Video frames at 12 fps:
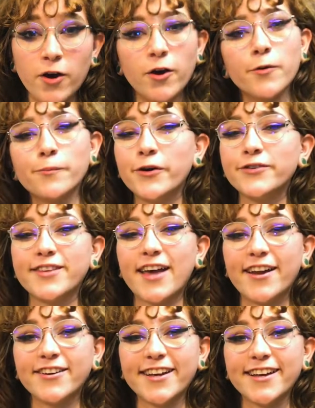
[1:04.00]
or most
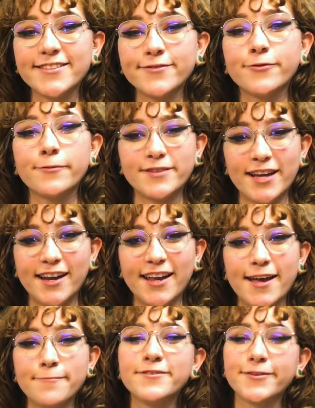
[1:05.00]
Saturdays from 10
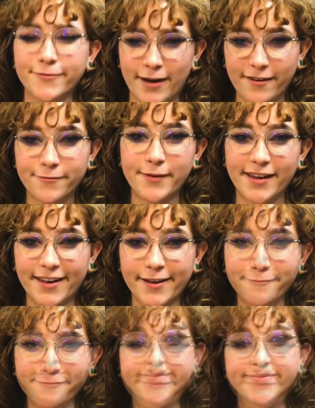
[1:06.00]
a.m. to 5 p.m.
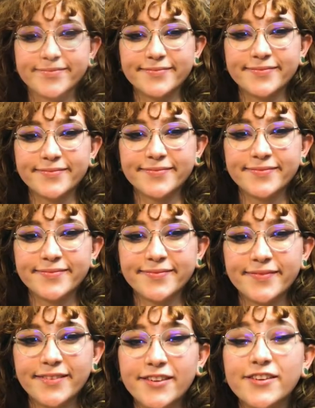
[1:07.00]

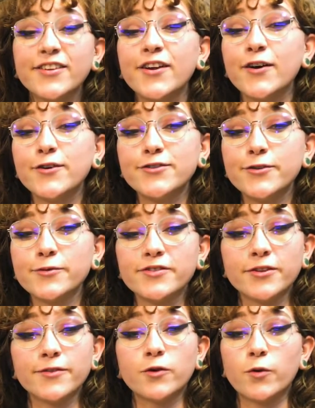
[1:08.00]
You can also
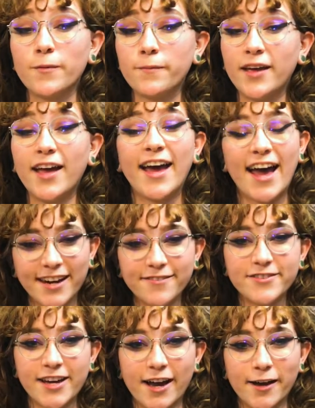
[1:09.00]
reserve equipment ahead of
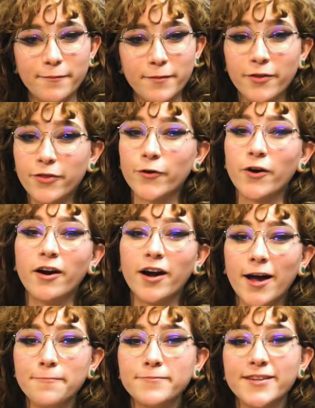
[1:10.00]
time through our
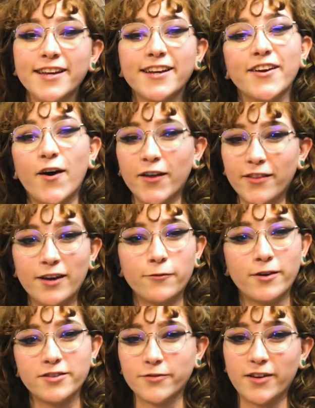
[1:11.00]
updated online
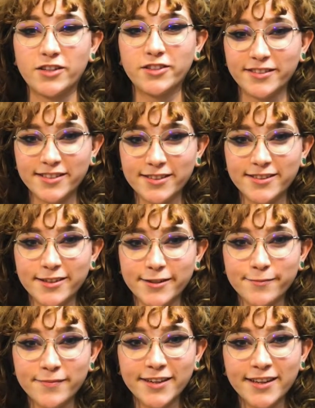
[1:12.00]
reservation
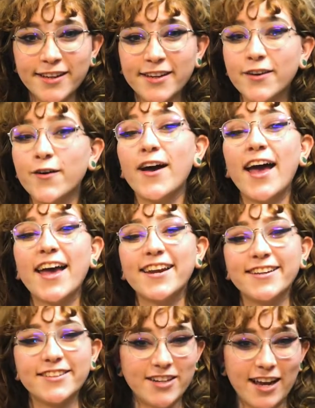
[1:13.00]
system. Go ahead
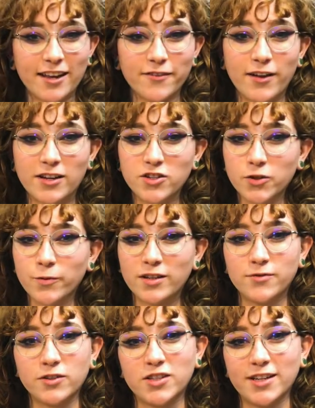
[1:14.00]
and check Adventure West
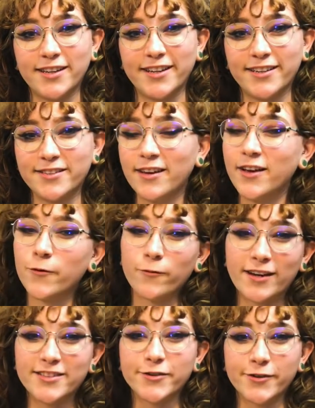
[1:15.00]
Virginia's
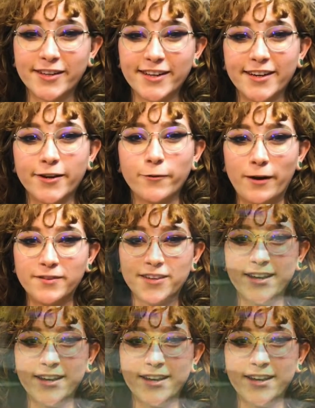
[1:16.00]
rental gear website